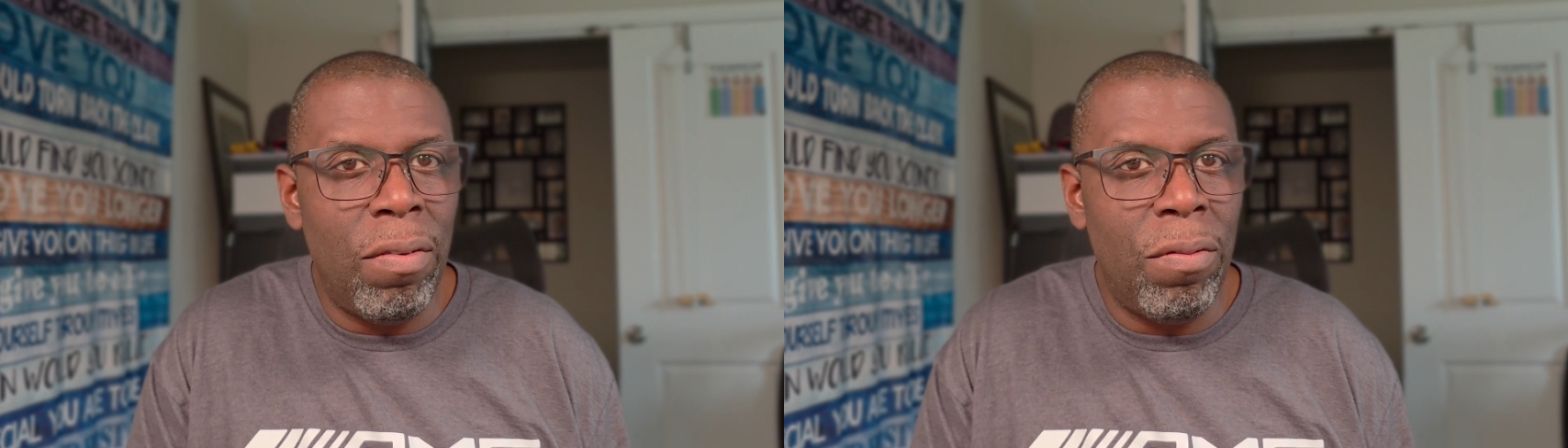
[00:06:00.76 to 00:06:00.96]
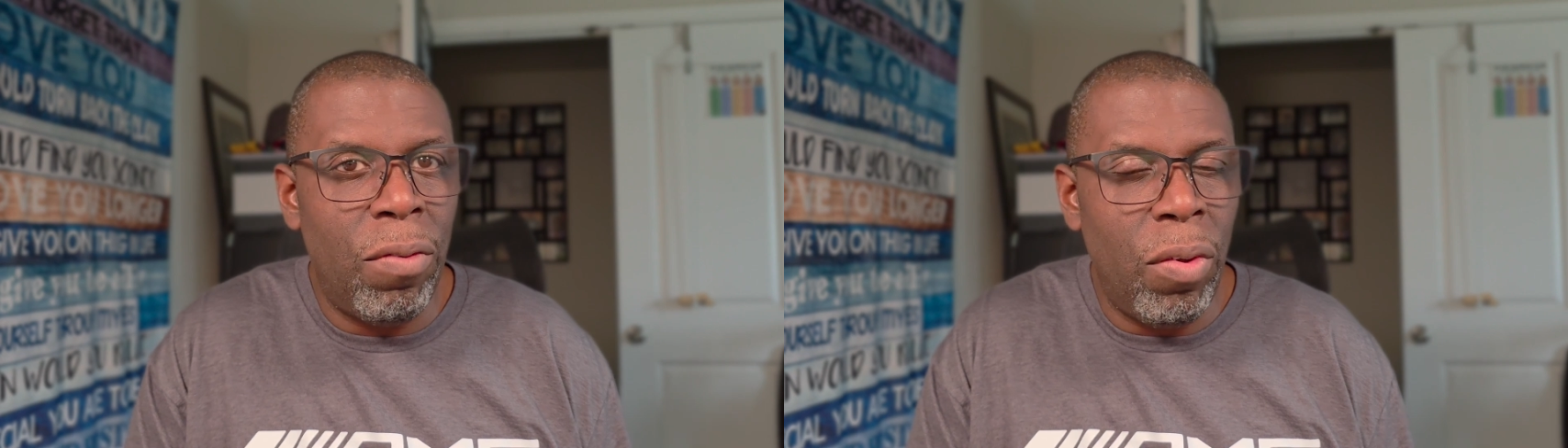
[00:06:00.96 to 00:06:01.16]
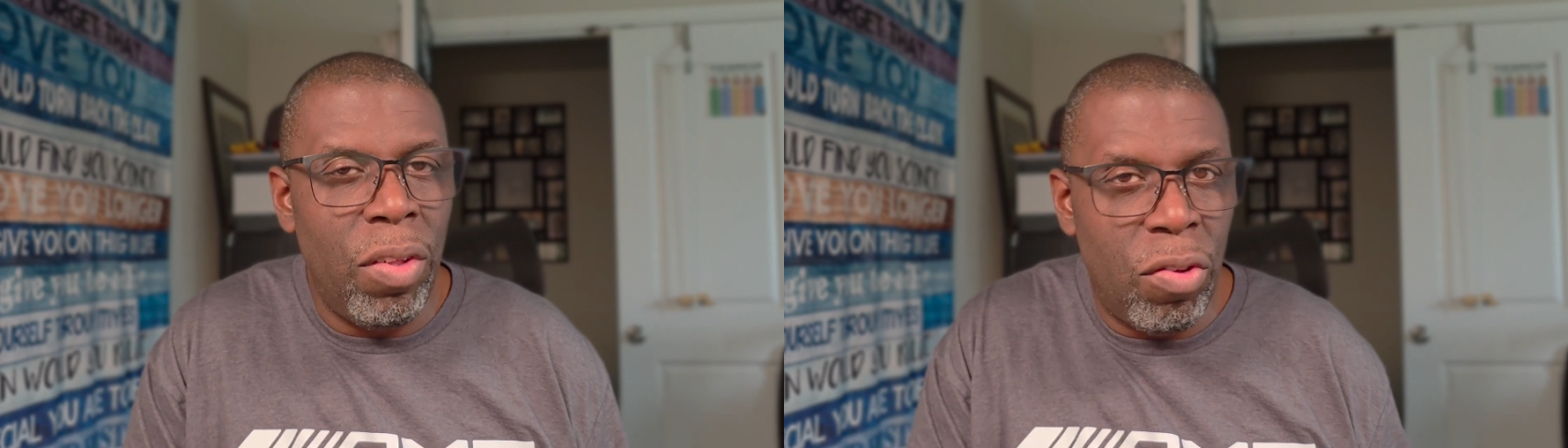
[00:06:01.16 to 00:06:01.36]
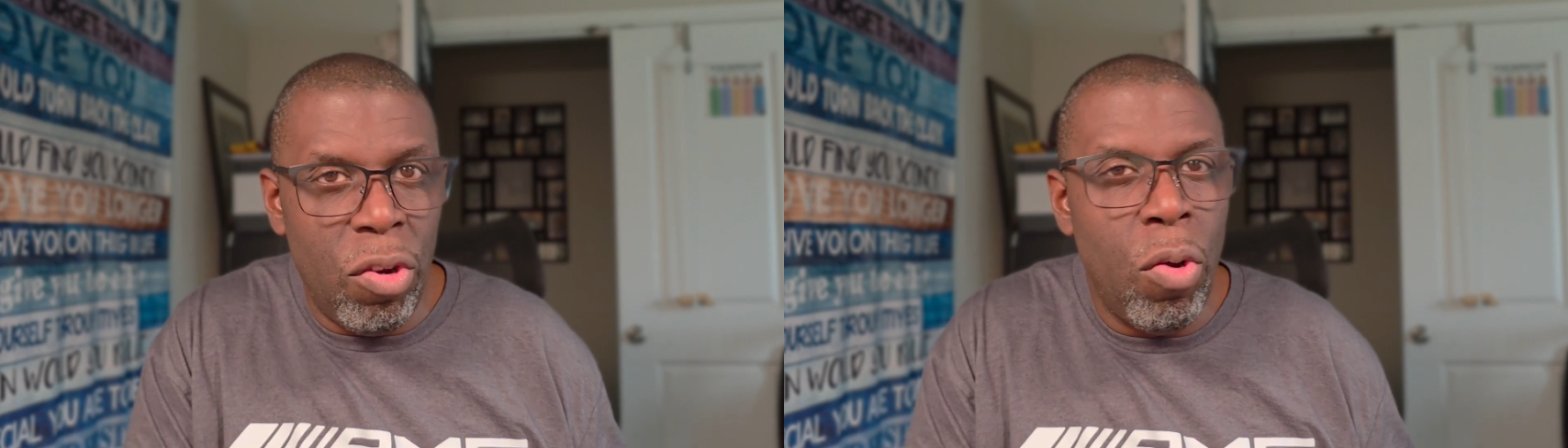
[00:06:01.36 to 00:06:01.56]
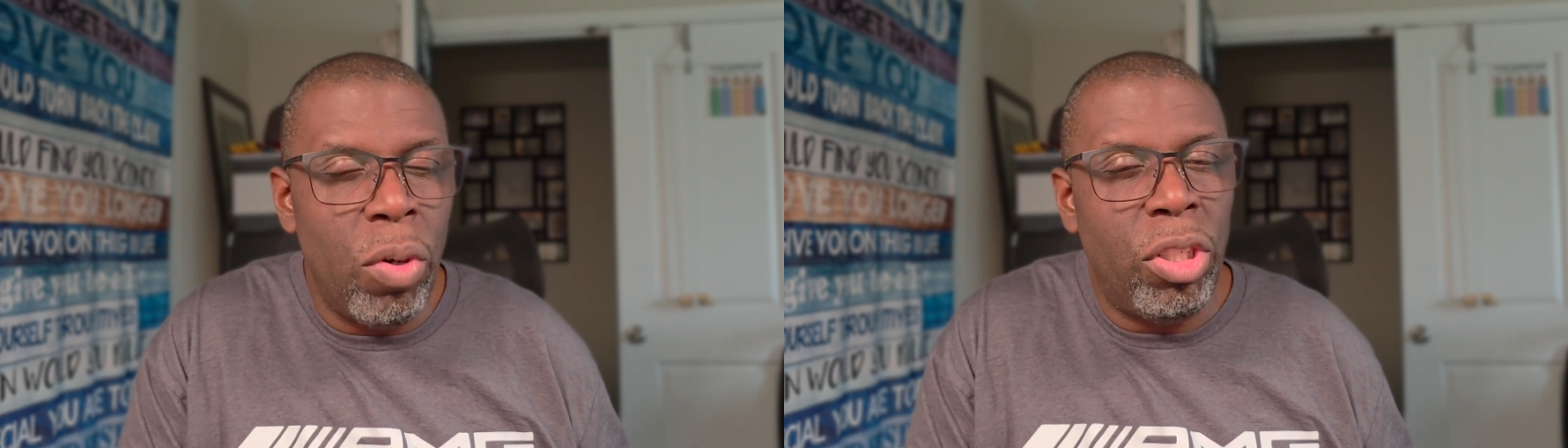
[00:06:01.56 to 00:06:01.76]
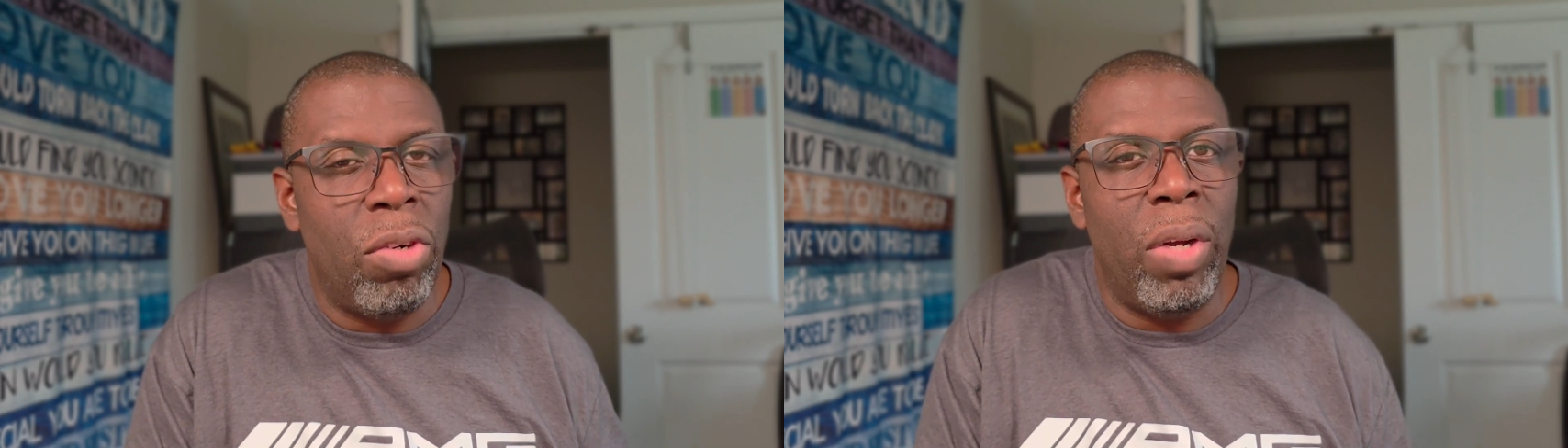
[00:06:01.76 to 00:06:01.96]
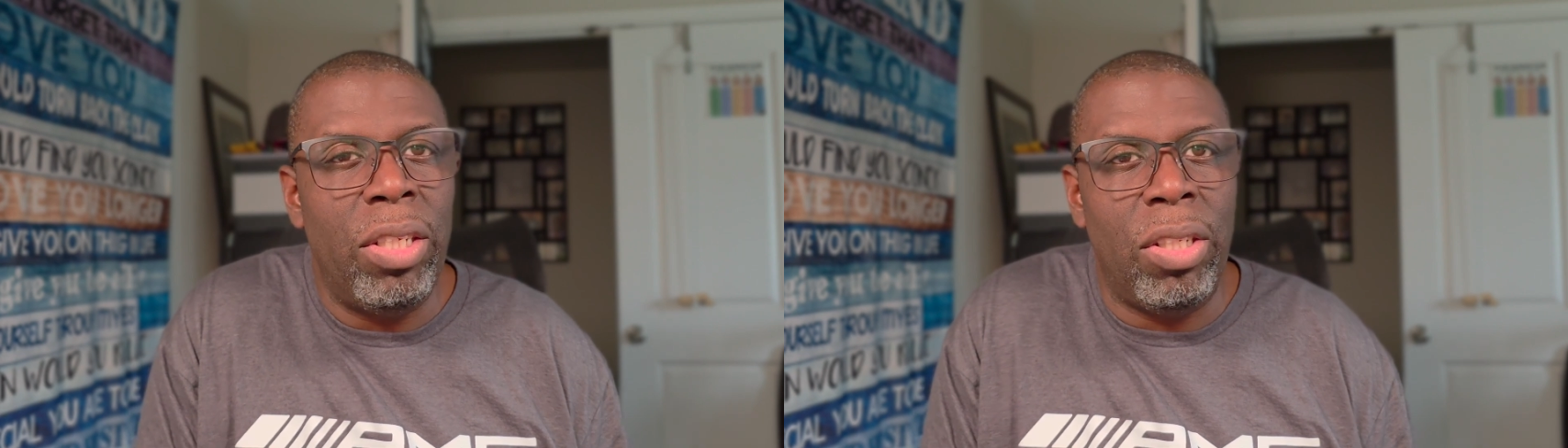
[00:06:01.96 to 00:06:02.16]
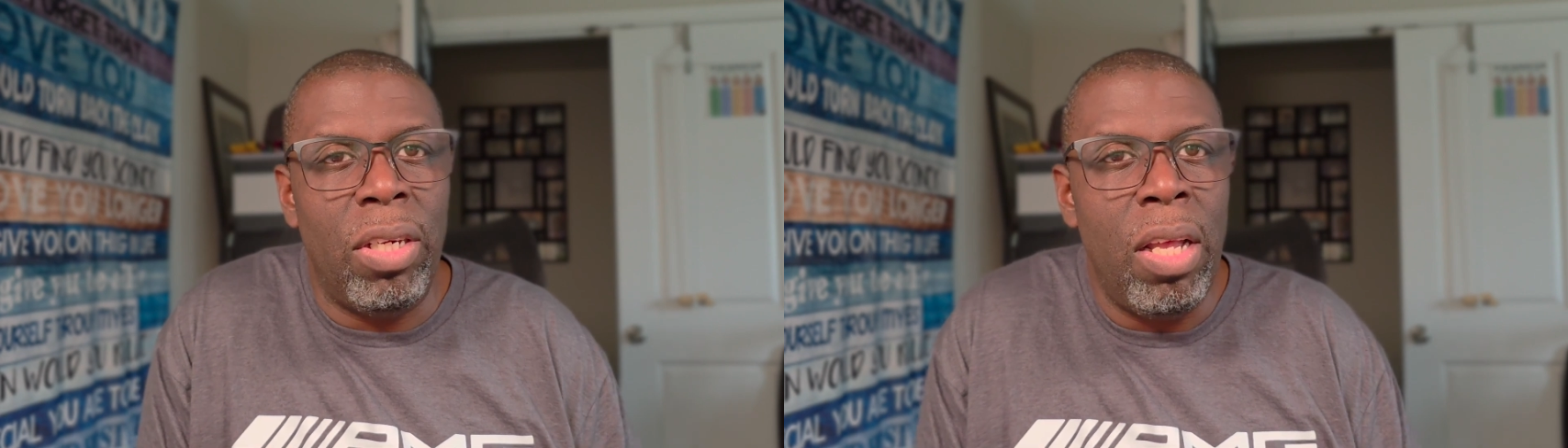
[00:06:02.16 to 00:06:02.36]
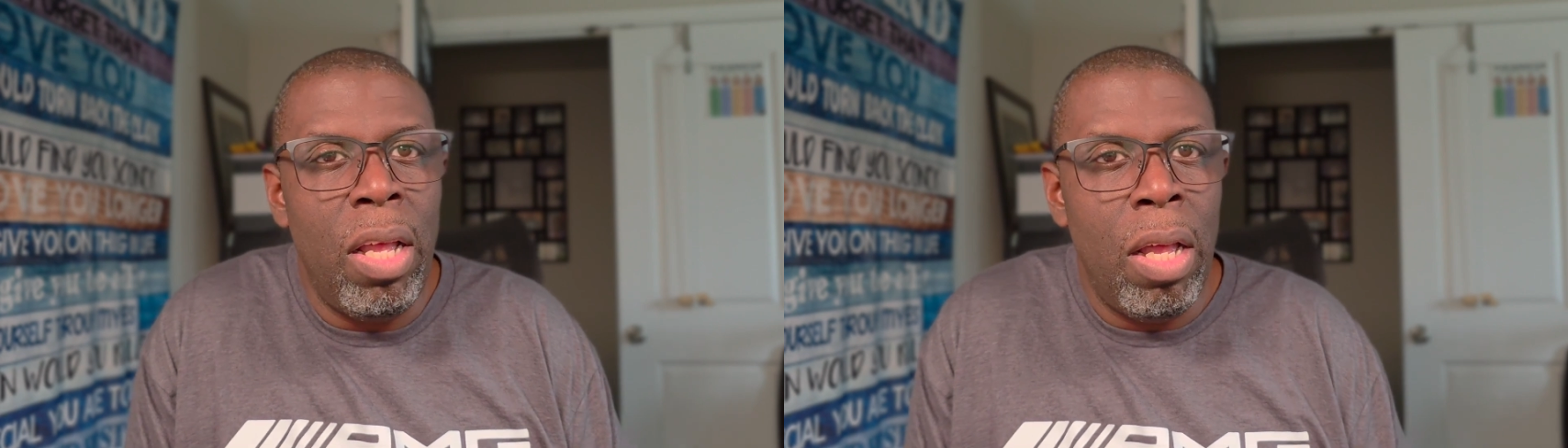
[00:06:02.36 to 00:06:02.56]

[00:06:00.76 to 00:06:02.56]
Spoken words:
for this newer generation